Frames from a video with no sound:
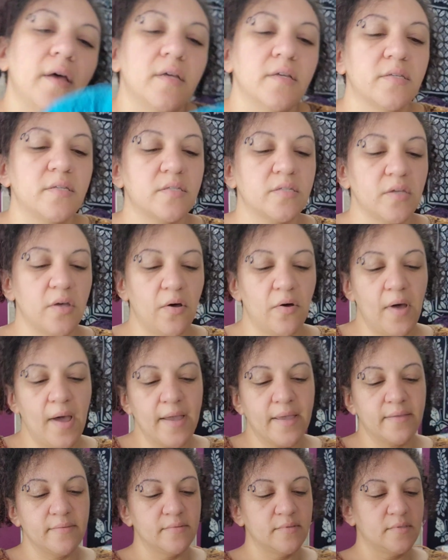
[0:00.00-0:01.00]
So
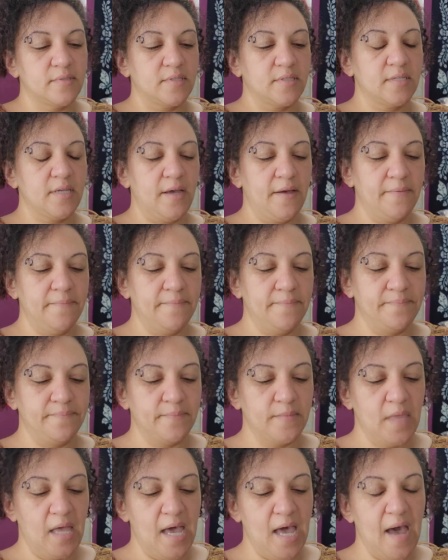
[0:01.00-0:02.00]
I
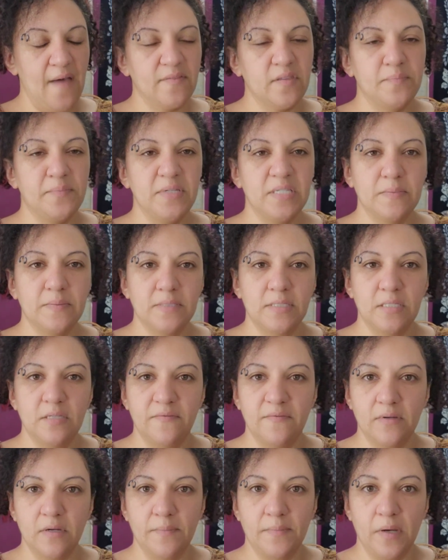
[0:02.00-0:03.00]
have to be
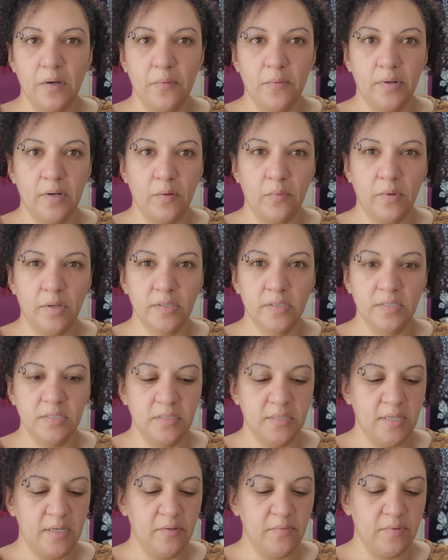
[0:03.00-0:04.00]
specific about what I want to
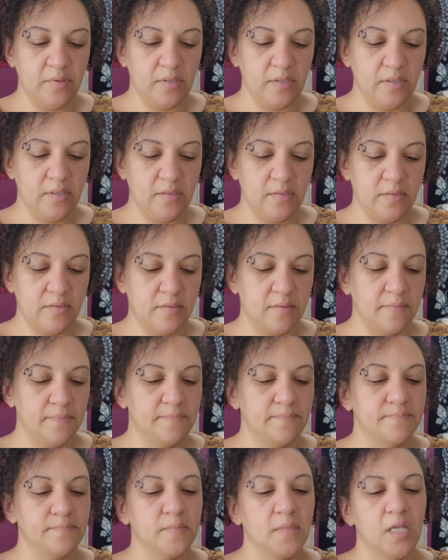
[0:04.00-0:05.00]
knit with this.
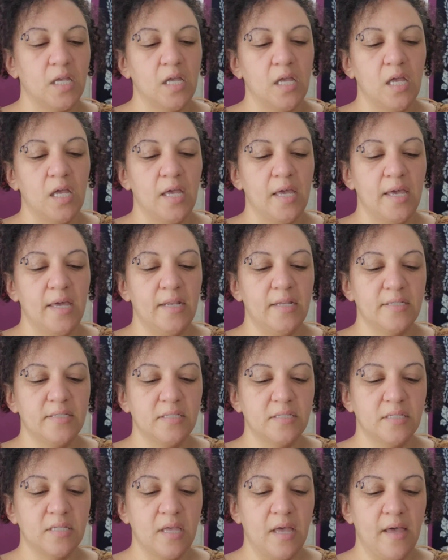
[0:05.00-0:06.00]
It
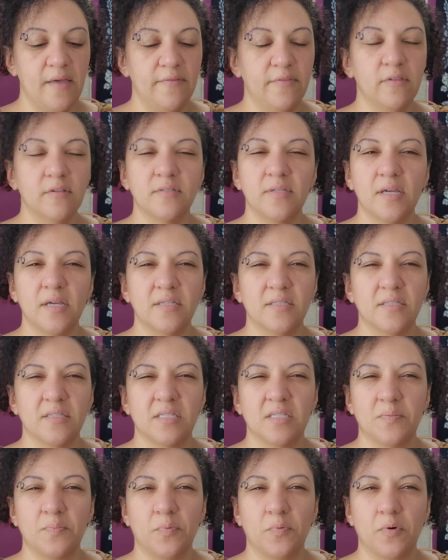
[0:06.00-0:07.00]
looks like it's a
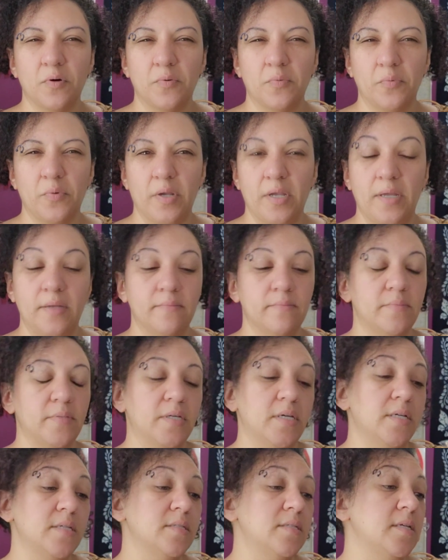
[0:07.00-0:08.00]
sport weight
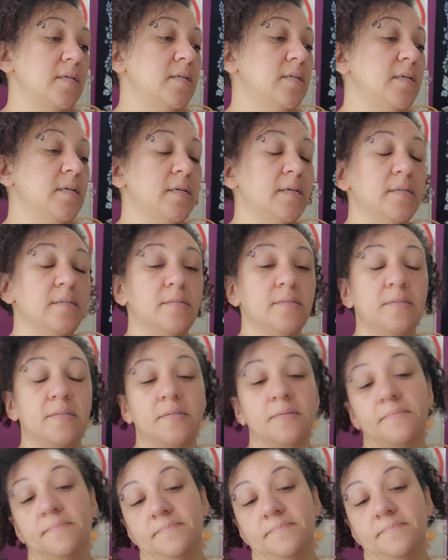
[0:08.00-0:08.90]
because it is